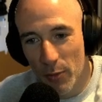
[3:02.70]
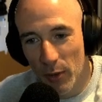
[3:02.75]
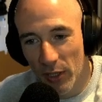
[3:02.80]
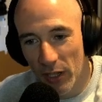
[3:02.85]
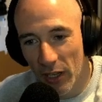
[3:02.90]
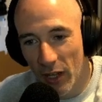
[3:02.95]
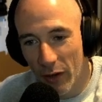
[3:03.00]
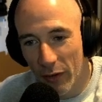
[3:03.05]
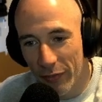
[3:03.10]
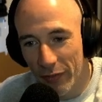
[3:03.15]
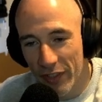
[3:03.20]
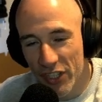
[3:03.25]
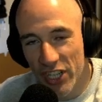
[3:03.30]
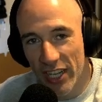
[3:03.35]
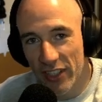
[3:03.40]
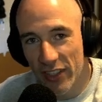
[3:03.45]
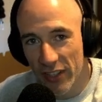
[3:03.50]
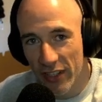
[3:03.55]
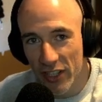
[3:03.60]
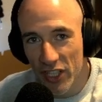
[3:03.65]
model of
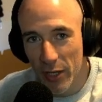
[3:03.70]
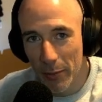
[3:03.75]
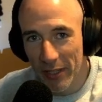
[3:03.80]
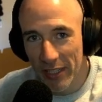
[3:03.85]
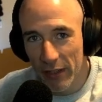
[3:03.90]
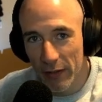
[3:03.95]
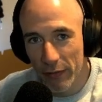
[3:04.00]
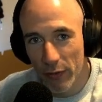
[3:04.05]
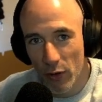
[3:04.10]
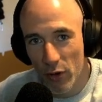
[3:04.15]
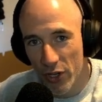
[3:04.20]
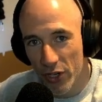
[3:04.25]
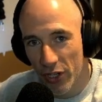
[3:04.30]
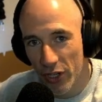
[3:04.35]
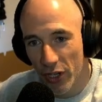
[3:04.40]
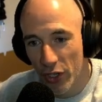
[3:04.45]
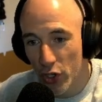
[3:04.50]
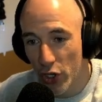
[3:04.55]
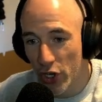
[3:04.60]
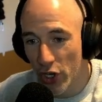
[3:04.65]
ChatGPT 4.
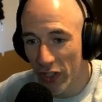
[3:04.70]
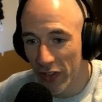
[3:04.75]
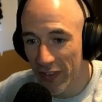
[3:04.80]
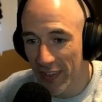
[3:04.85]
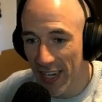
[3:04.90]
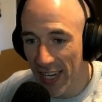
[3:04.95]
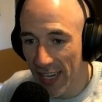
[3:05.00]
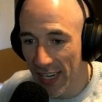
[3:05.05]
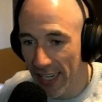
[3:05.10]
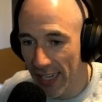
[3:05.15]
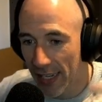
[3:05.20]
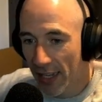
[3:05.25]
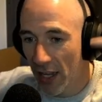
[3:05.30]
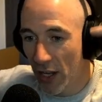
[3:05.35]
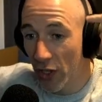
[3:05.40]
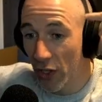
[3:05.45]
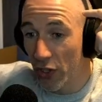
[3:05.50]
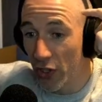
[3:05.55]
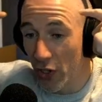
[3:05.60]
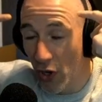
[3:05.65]
You're not training
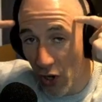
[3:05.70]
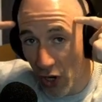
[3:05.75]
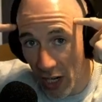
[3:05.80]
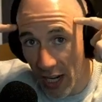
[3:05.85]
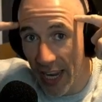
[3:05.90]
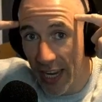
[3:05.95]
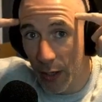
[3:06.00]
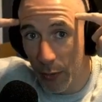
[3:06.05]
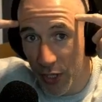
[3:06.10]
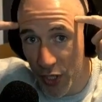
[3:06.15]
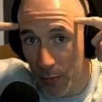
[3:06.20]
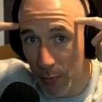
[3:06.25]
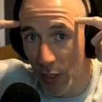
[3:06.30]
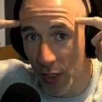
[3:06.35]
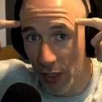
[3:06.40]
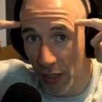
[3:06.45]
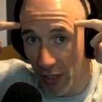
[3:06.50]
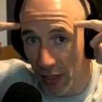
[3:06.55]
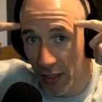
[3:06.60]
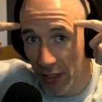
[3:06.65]
your language
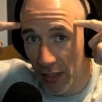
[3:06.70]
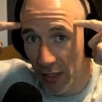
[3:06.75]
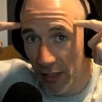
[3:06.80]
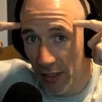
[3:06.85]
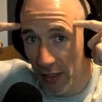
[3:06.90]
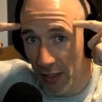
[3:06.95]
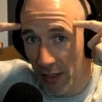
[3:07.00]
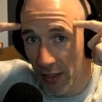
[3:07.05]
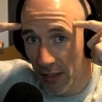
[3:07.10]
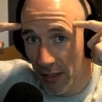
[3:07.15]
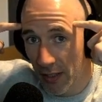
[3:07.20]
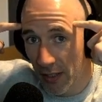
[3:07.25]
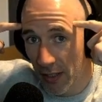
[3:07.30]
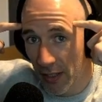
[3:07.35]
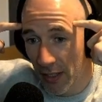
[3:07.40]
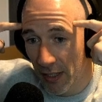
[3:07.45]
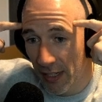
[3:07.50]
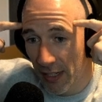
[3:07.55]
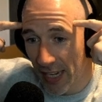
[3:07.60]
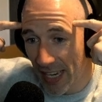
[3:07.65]
model.
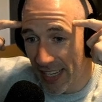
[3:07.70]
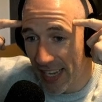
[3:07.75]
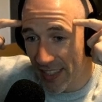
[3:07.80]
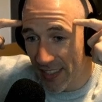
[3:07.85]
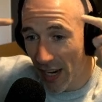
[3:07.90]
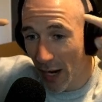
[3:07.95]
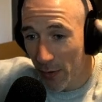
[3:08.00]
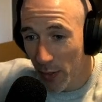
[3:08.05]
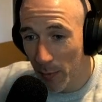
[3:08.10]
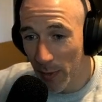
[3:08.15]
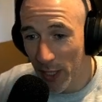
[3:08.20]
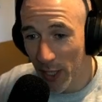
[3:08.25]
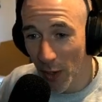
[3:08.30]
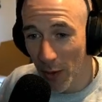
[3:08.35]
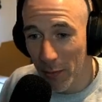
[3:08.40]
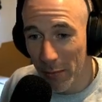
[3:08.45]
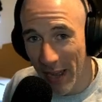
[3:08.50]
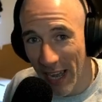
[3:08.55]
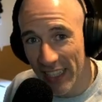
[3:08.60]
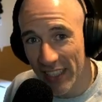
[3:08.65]
And that's how you
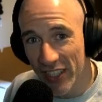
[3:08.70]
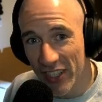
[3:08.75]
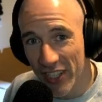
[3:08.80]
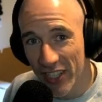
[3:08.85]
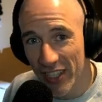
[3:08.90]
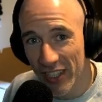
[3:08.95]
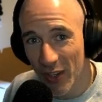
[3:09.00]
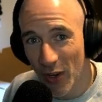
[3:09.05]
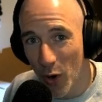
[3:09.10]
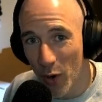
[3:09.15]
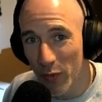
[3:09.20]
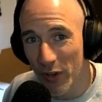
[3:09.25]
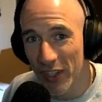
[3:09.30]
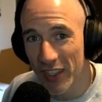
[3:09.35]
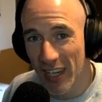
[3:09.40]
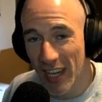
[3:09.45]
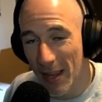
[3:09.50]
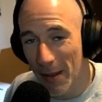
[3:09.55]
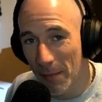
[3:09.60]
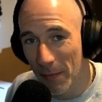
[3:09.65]
become better over
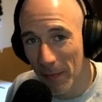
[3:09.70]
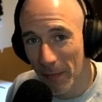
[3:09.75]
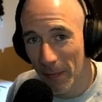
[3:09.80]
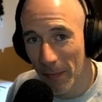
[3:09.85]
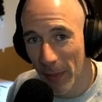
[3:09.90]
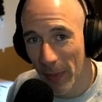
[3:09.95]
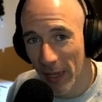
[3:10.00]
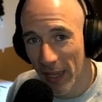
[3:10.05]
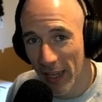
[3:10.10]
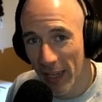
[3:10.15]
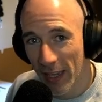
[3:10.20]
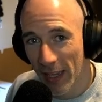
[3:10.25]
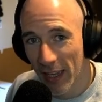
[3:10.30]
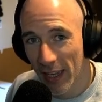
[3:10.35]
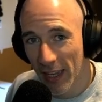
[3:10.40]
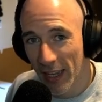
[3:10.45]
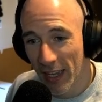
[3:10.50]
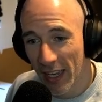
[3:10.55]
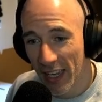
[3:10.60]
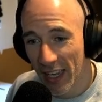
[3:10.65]
time.
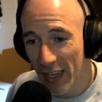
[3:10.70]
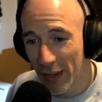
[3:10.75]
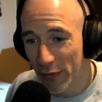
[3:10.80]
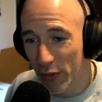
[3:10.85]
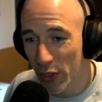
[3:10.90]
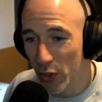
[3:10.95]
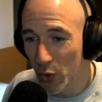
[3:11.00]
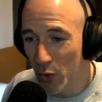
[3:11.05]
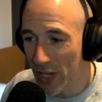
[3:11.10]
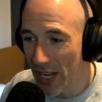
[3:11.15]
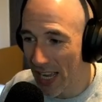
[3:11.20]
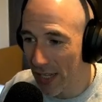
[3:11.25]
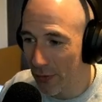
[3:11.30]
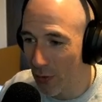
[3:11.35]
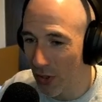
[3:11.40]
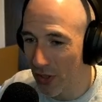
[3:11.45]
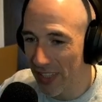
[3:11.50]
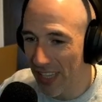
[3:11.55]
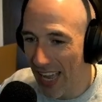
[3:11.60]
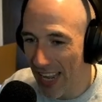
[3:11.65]
If you do that
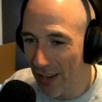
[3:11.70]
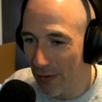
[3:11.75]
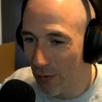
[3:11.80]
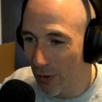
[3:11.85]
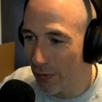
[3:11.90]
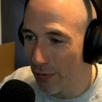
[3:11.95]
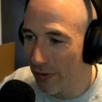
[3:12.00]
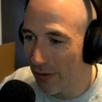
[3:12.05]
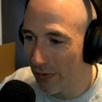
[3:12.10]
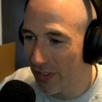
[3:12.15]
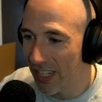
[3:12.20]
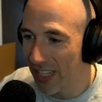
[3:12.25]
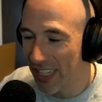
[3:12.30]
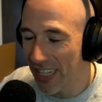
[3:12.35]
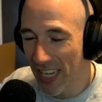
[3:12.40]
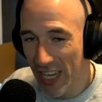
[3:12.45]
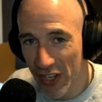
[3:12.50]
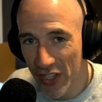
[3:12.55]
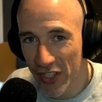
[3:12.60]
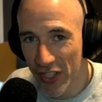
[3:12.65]
for 10, for 15
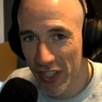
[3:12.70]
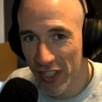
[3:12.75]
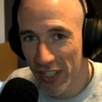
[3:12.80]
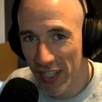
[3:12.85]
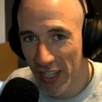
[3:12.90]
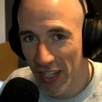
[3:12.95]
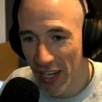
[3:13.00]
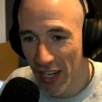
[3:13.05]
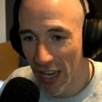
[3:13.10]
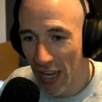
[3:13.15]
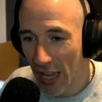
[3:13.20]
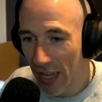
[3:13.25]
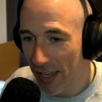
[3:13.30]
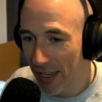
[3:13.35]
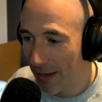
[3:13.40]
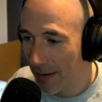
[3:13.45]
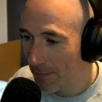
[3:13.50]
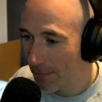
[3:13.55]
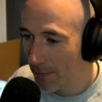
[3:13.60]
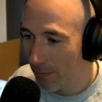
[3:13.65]
years,
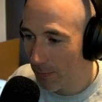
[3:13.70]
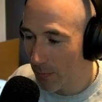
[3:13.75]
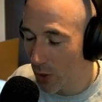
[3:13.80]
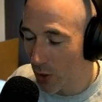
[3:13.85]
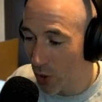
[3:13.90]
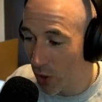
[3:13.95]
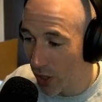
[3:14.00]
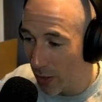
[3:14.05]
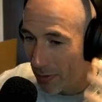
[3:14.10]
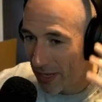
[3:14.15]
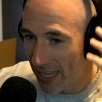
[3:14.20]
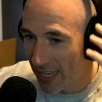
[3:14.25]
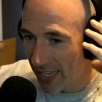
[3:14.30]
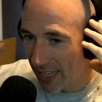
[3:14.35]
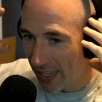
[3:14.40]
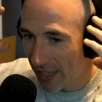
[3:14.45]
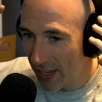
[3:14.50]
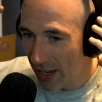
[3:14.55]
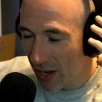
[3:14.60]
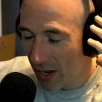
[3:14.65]
you're gonna
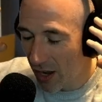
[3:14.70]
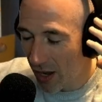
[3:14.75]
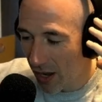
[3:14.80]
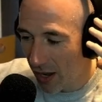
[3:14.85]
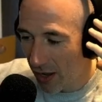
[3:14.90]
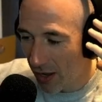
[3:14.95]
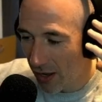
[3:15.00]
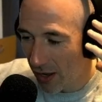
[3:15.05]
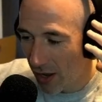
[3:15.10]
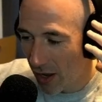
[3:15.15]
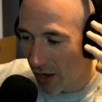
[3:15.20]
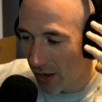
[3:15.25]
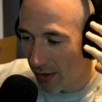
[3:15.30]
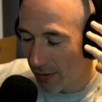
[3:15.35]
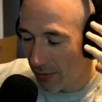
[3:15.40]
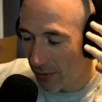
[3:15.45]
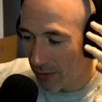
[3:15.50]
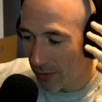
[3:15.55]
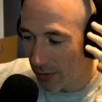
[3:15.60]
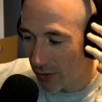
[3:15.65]
be
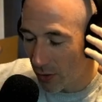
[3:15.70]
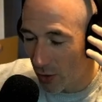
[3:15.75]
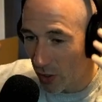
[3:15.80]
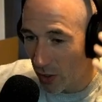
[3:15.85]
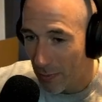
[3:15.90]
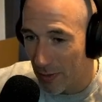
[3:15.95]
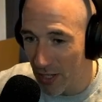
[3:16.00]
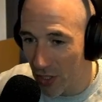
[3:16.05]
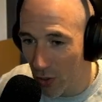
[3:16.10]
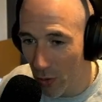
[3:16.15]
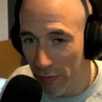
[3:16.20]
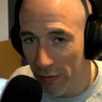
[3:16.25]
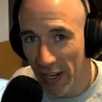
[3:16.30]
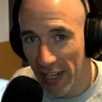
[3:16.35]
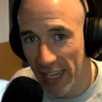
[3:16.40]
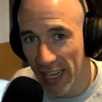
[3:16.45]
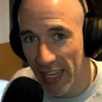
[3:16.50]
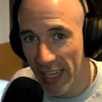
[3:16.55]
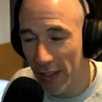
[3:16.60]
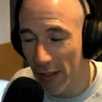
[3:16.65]
you're gonna be so
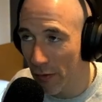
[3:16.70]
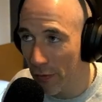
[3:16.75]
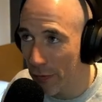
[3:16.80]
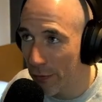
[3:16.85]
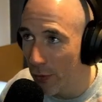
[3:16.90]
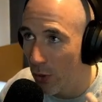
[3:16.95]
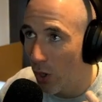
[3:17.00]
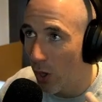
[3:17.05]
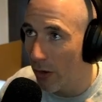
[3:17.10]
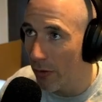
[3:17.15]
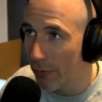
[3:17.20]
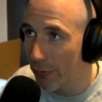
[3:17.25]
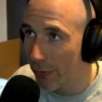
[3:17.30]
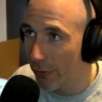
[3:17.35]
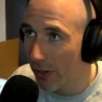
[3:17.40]
fucking full of